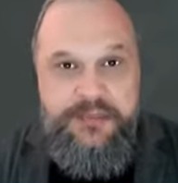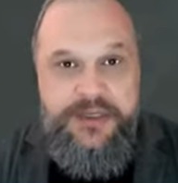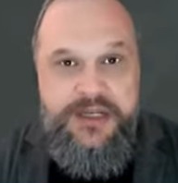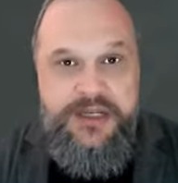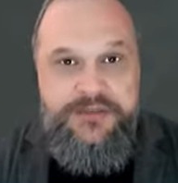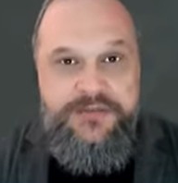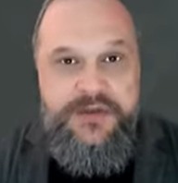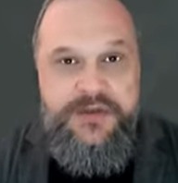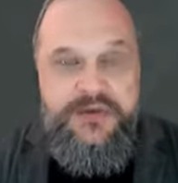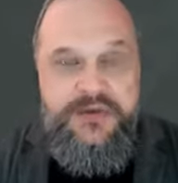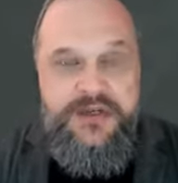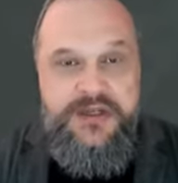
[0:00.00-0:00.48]
But
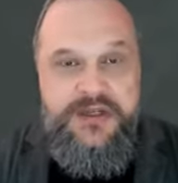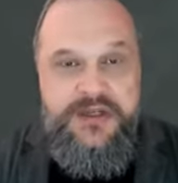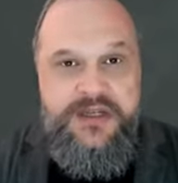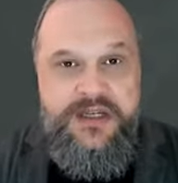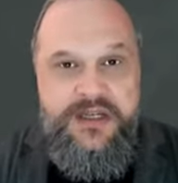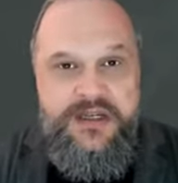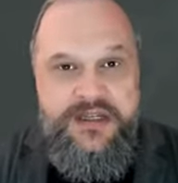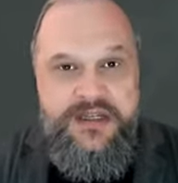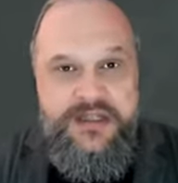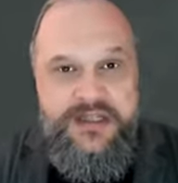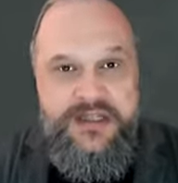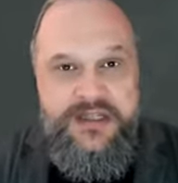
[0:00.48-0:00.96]
if you look
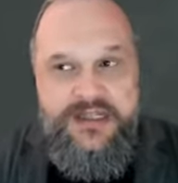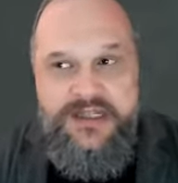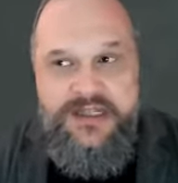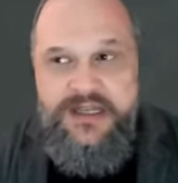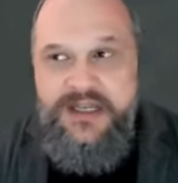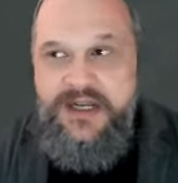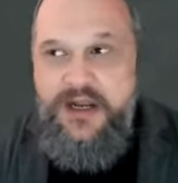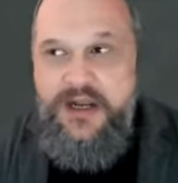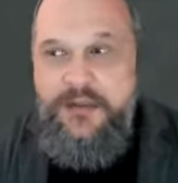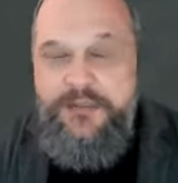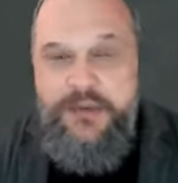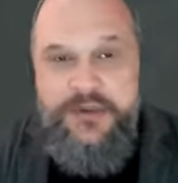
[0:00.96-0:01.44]
at
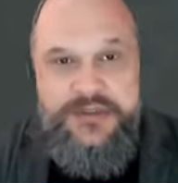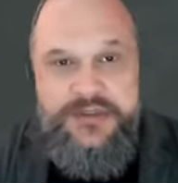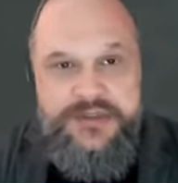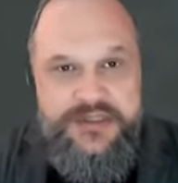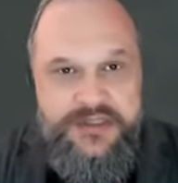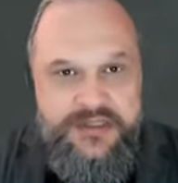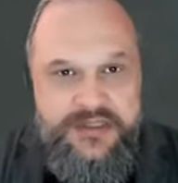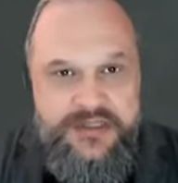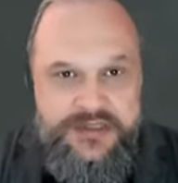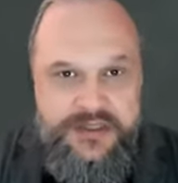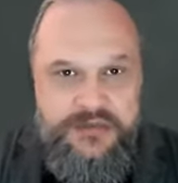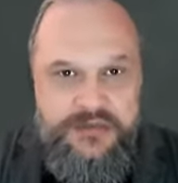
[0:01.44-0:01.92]
you know Boston
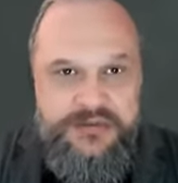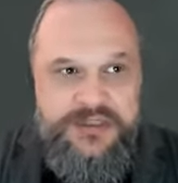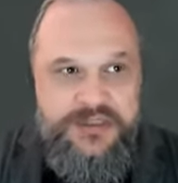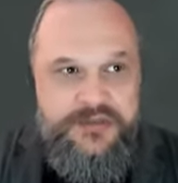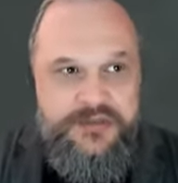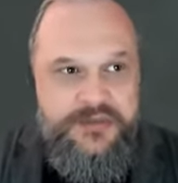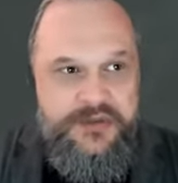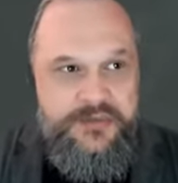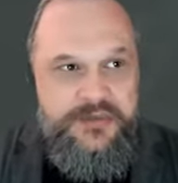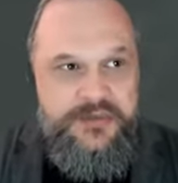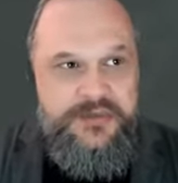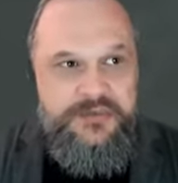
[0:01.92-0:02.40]
Consulting
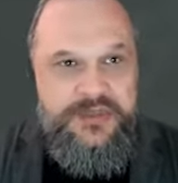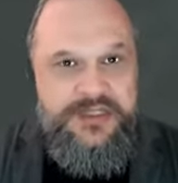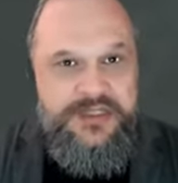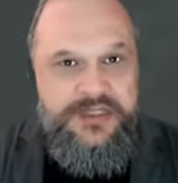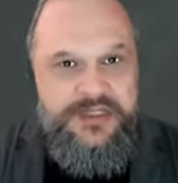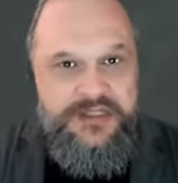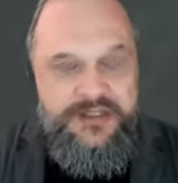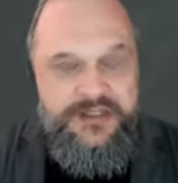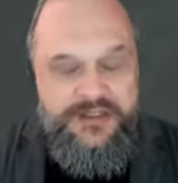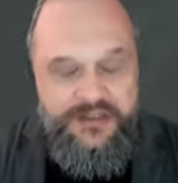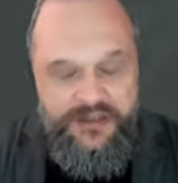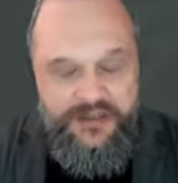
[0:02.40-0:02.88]
Group's
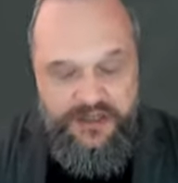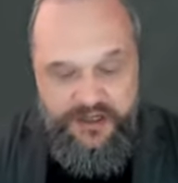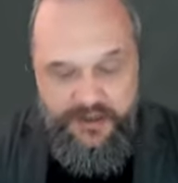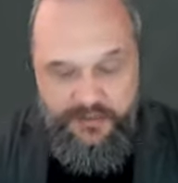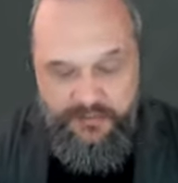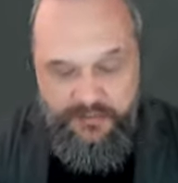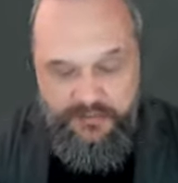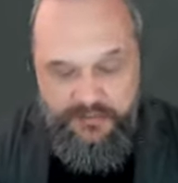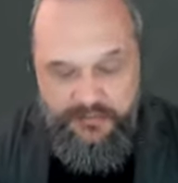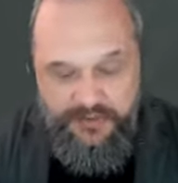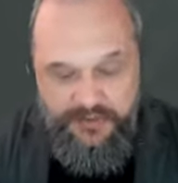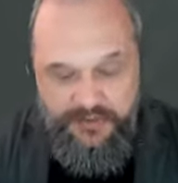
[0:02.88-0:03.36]
recent
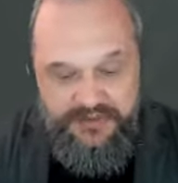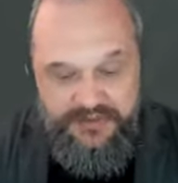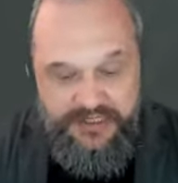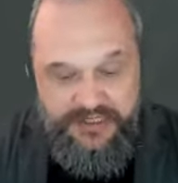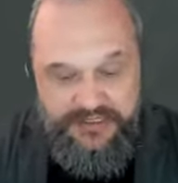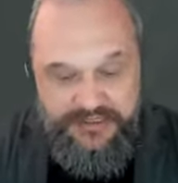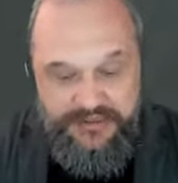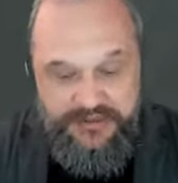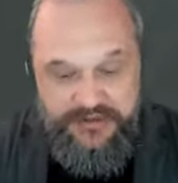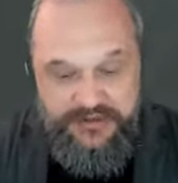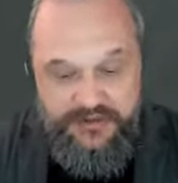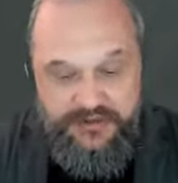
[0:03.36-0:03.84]
um,
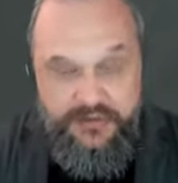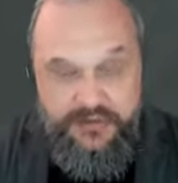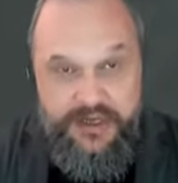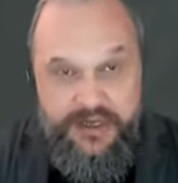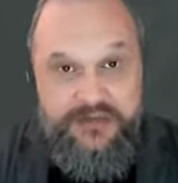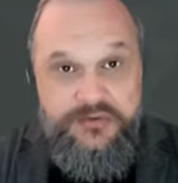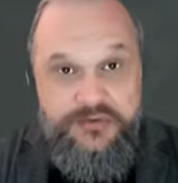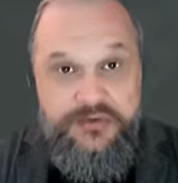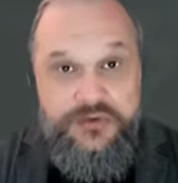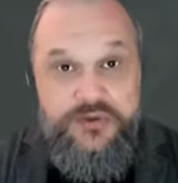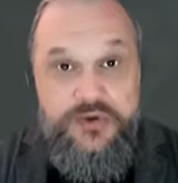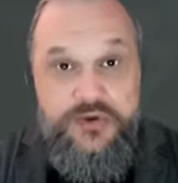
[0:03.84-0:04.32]
revelations
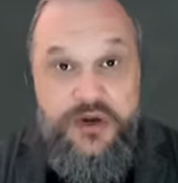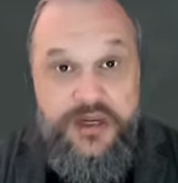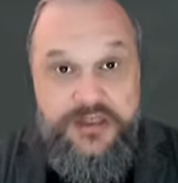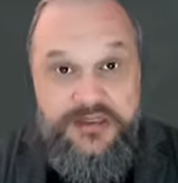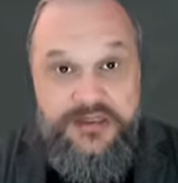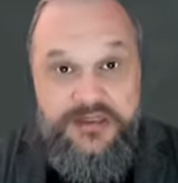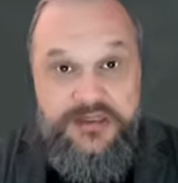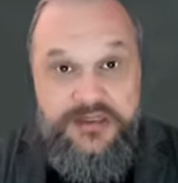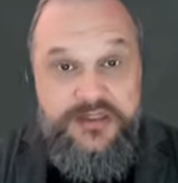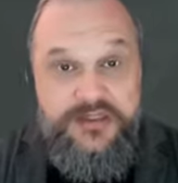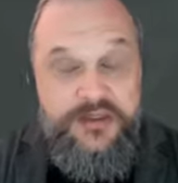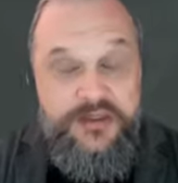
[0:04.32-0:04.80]
around
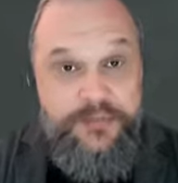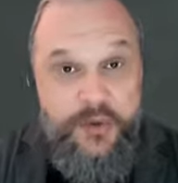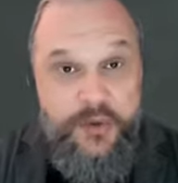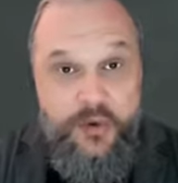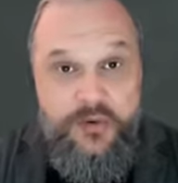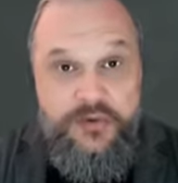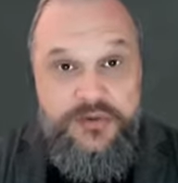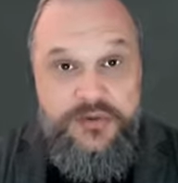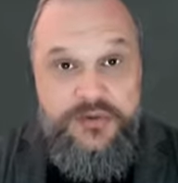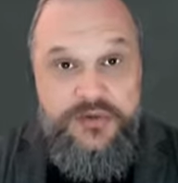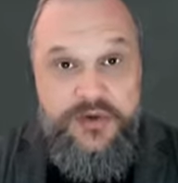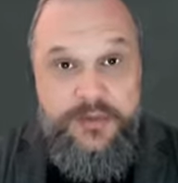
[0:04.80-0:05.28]
trust in the
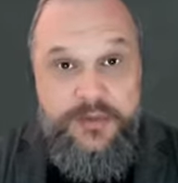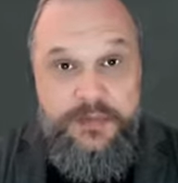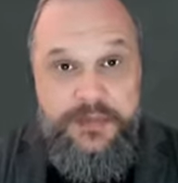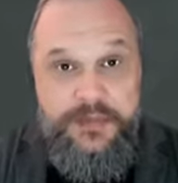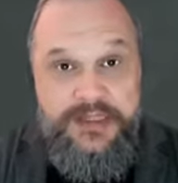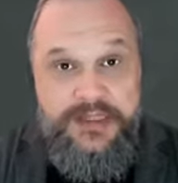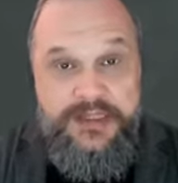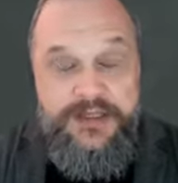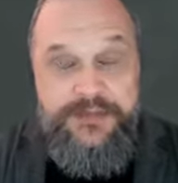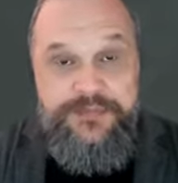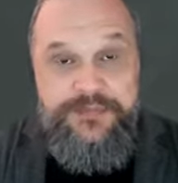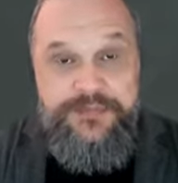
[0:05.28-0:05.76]
boardroom,
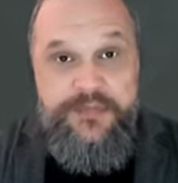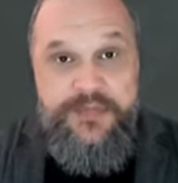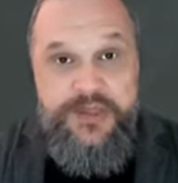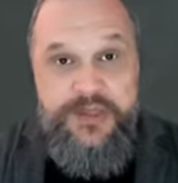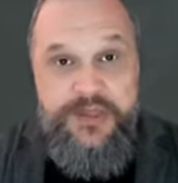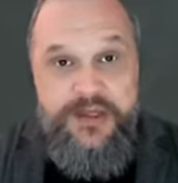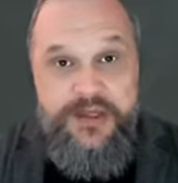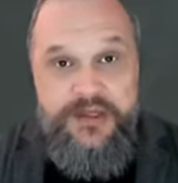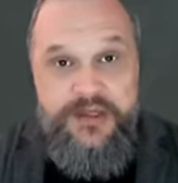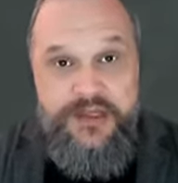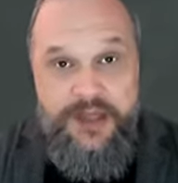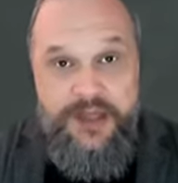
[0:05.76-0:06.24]

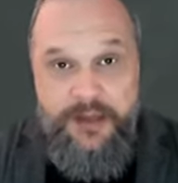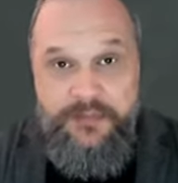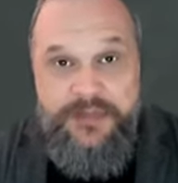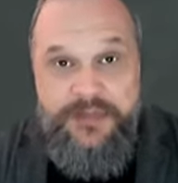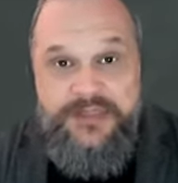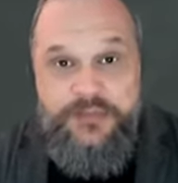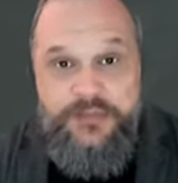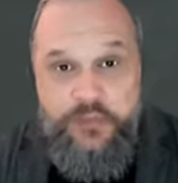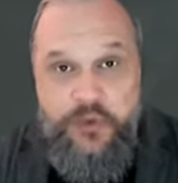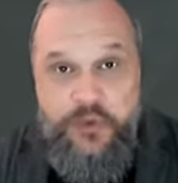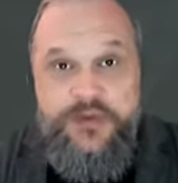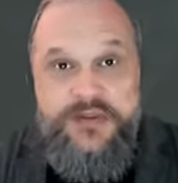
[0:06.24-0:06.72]

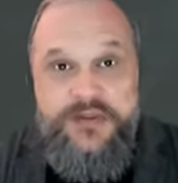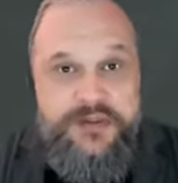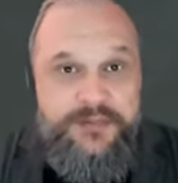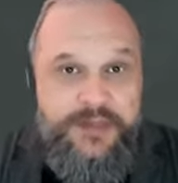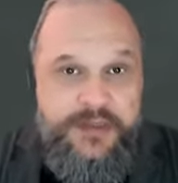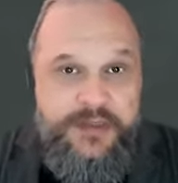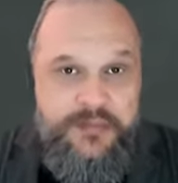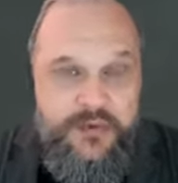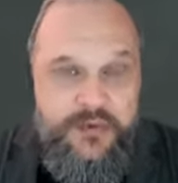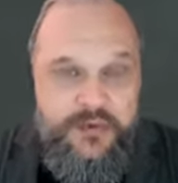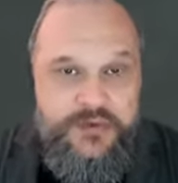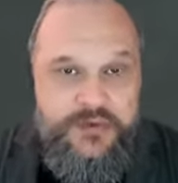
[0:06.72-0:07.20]
companies want to
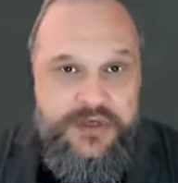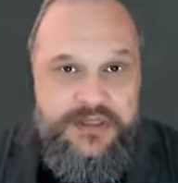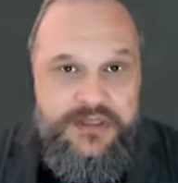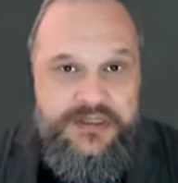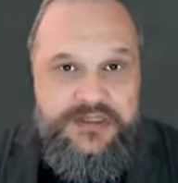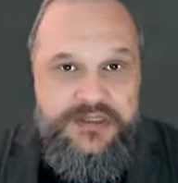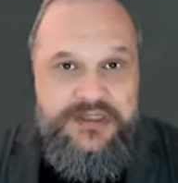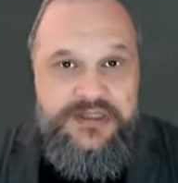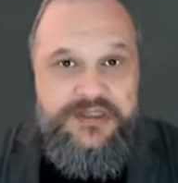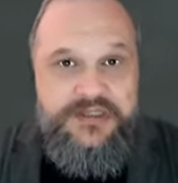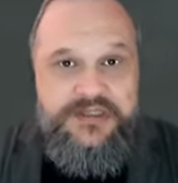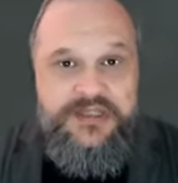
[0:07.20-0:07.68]
be more
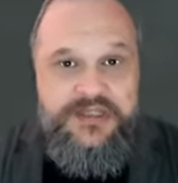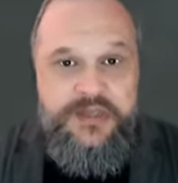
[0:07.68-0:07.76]
trusted.